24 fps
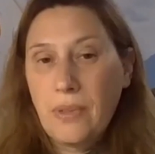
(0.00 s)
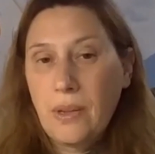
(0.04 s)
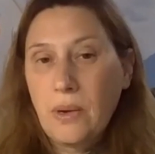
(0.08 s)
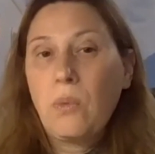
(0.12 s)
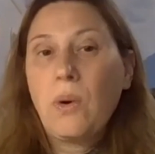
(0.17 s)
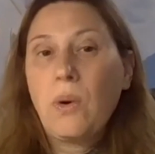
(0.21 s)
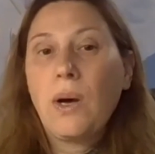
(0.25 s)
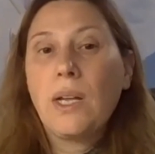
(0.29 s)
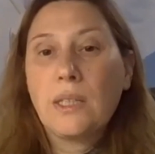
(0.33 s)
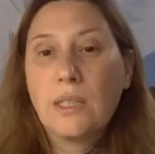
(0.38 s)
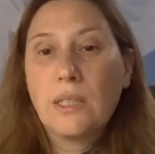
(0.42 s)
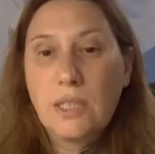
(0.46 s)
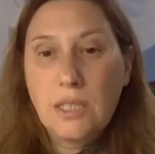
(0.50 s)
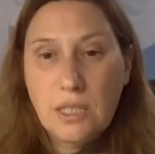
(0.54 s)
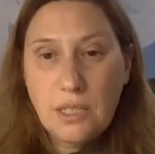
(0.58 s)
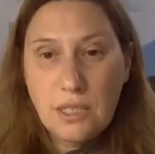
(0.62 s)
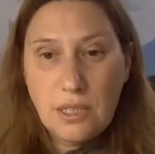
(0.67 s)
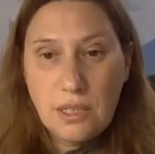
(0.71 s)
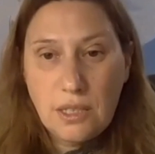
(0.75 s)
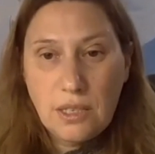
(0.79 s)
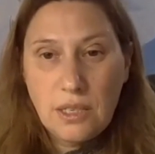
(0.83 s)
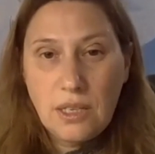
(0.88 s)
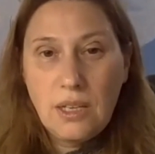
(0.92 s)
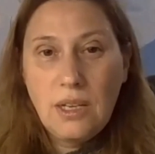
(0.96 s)
once
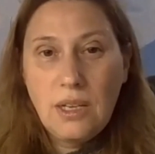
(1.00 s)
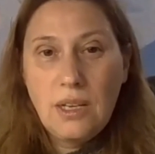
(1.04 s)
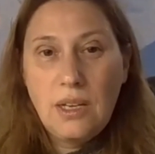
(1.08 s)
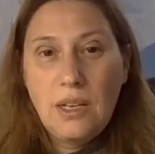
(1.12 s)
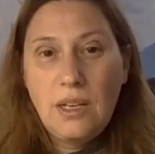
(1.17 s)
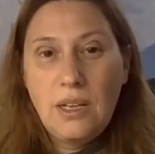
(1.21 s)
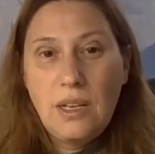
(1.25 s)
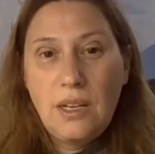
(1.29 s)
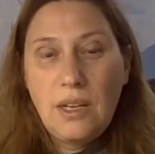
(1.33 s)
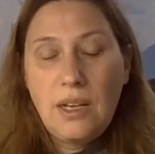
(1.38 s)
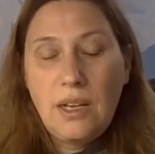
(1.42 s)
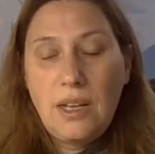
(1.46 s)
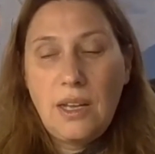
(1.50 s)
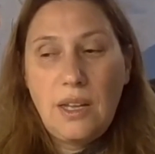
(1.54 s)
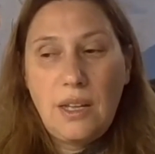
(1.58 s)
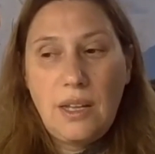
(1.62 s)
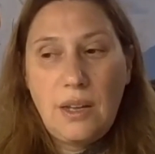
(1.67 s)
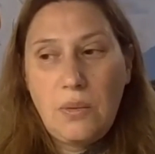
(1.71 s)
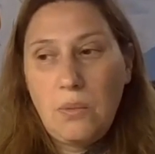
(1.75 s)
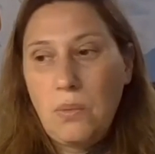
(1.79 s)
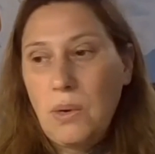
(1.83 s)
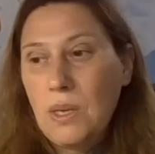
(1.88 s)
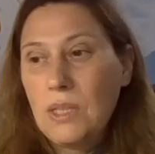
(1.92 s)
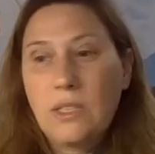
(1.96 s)

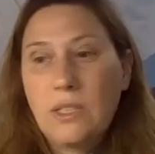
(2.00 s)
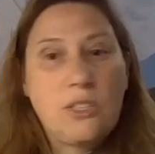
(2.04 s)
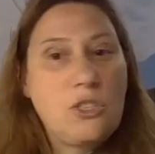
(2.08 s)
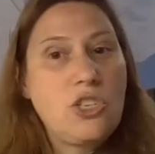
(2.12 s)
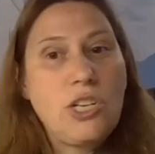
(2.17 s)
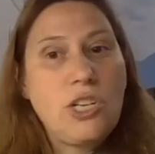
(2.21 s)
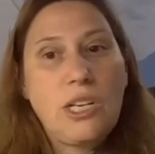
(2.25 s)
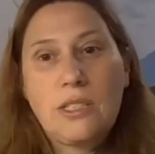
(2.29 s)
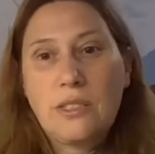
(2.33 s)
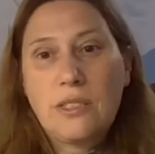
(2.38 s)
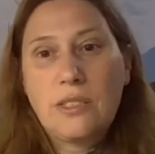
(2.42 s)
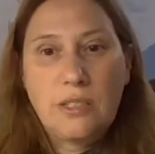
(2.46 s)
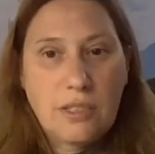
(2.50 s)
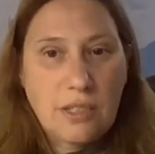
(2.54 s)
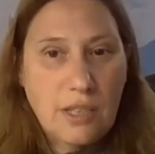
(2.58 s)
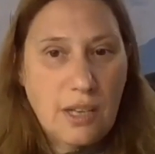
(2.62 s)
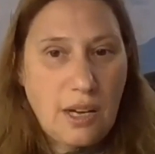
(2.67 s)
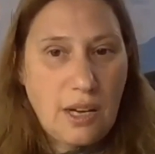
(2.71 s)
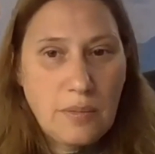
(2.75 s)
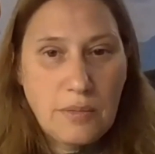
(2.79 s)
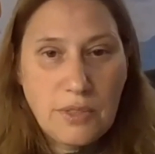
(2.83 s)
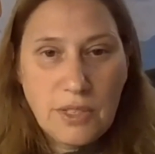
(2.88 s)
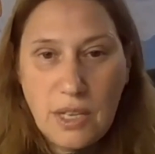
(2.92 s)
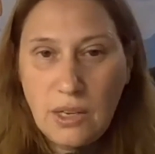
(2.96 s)
a, once justice
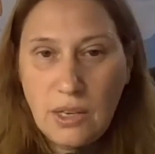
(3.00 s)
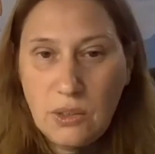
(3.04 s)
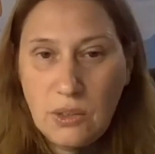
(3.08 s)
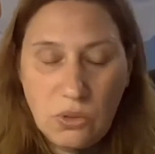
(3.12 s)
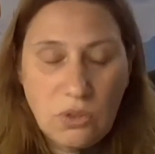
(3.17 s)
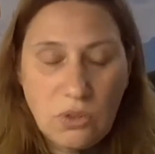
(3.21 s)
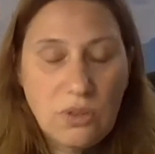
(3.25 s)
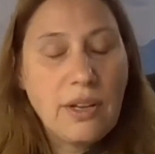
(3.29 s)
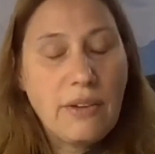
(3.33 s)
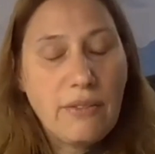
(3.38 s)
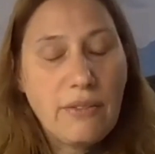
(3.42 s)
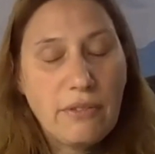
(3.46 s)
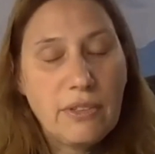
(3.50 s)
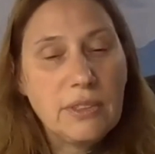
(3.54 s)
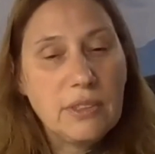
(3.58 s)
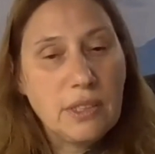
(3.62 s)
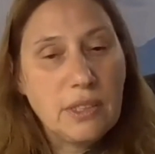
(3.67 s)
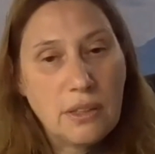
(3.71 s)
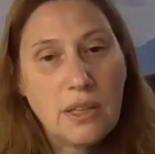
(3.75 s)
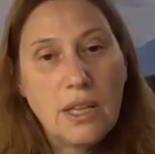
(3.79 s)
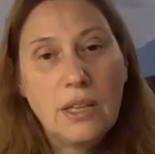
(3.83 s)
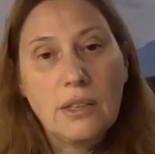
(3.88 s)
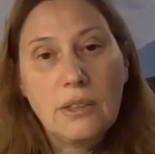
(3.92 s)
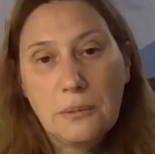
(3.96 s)
comes out or something
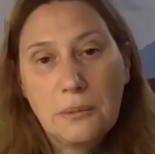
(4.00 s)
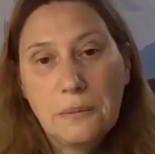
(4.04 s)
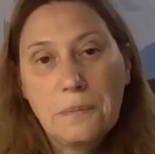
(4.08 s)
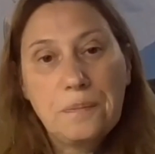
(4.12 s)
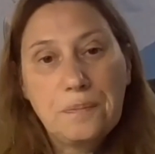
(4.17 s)
like that.